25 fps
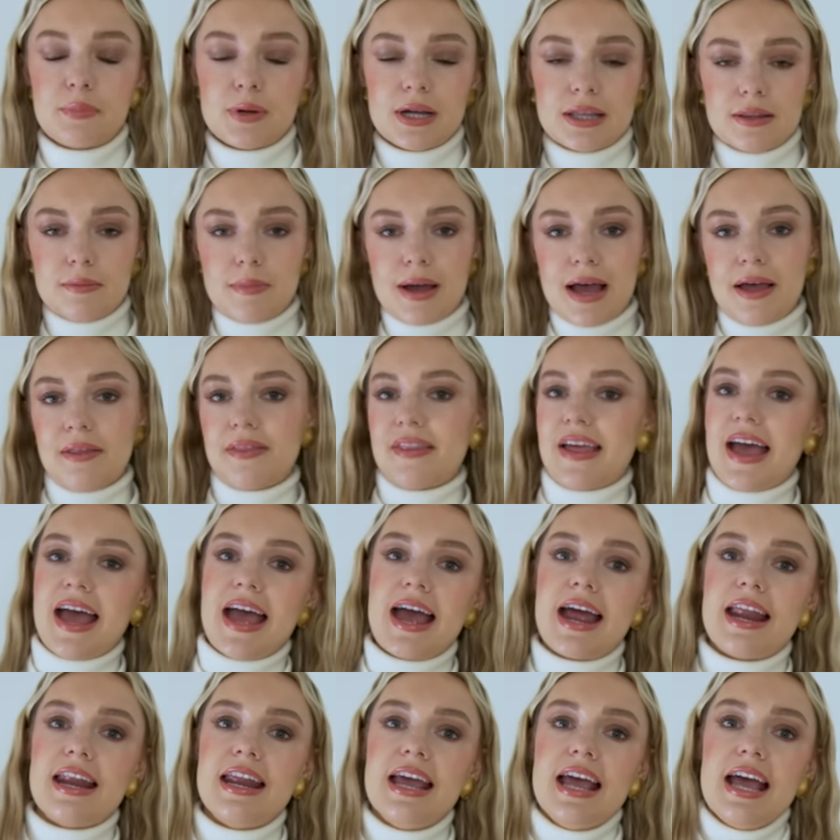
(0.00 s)
of bring them out
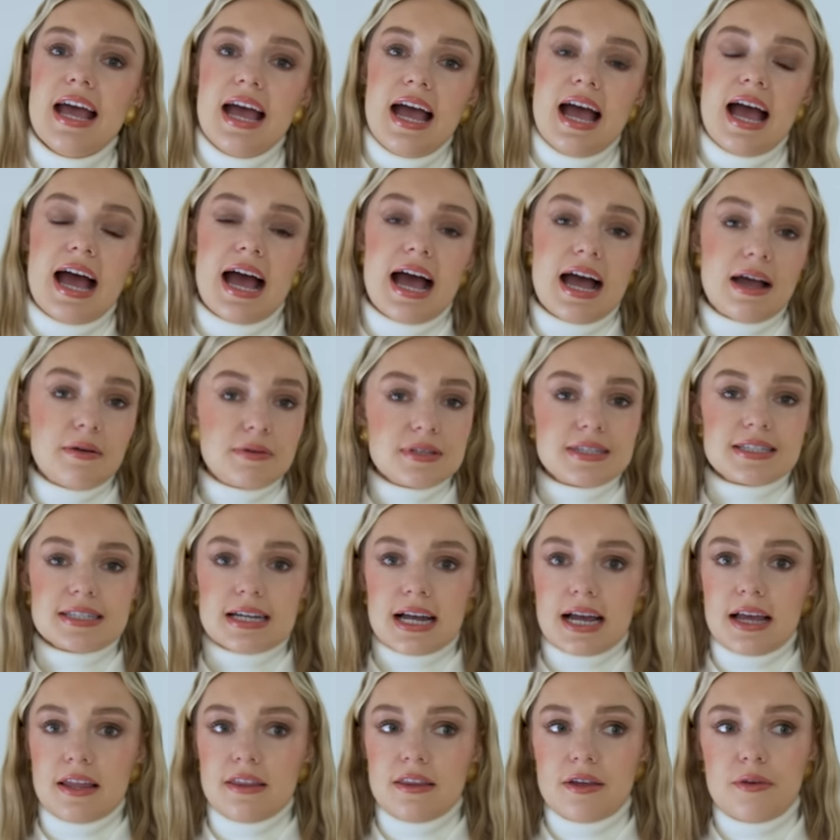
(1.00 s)
then. I would
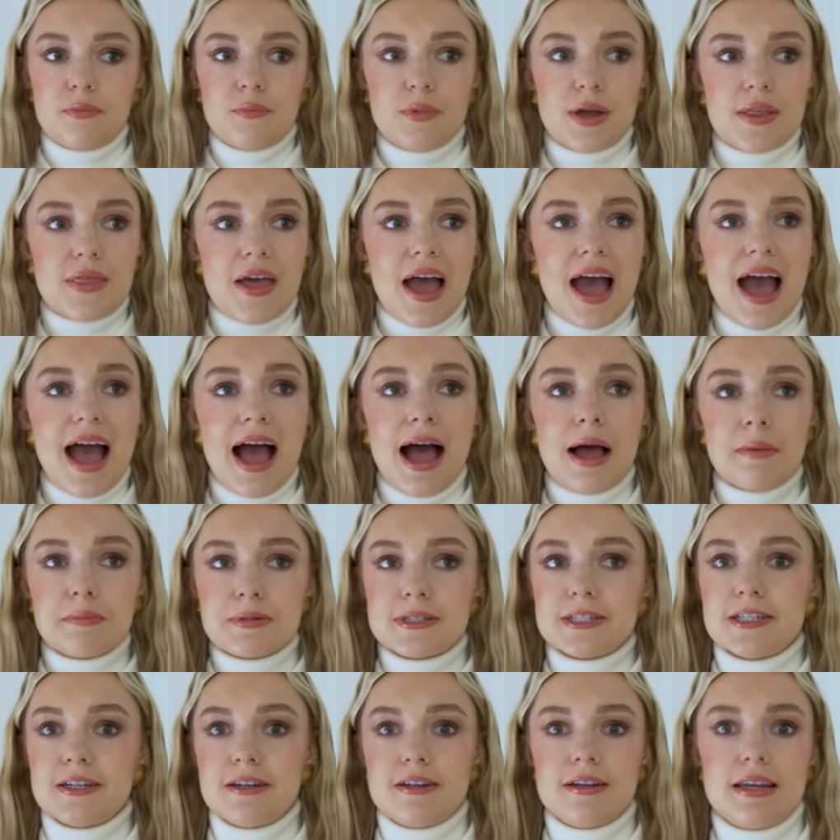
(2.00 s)
style them with
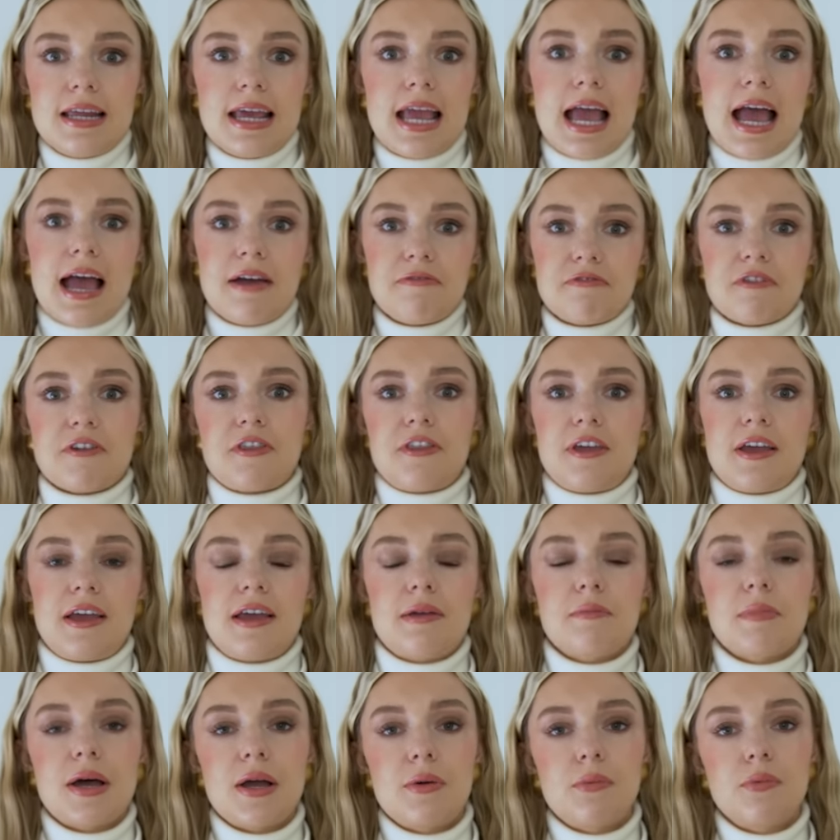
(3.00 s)
absolutely everything
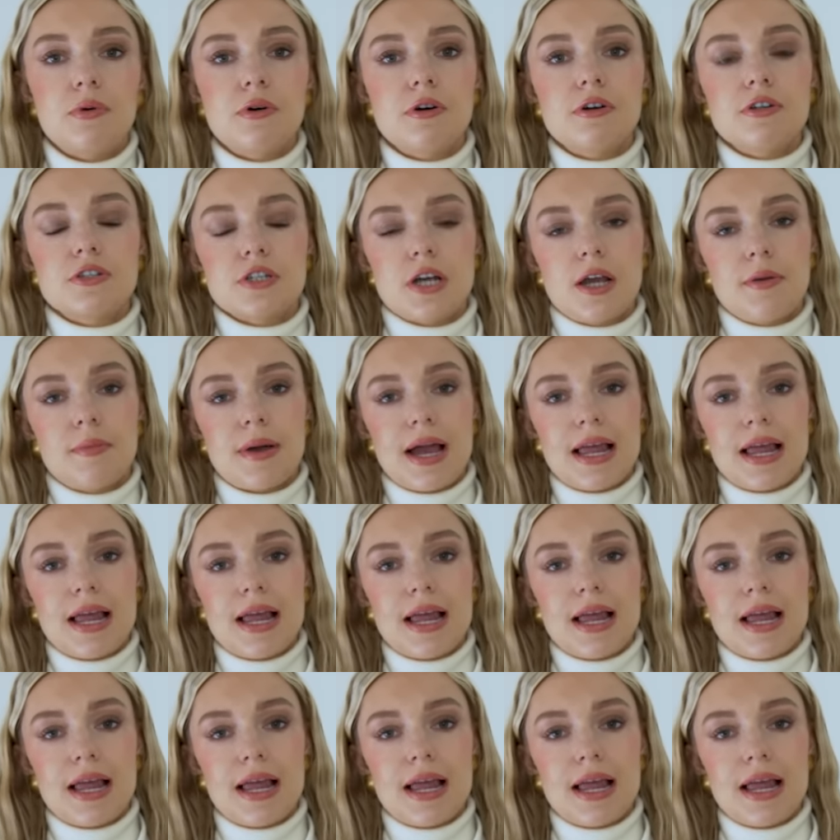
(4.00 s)
in my wardrobe.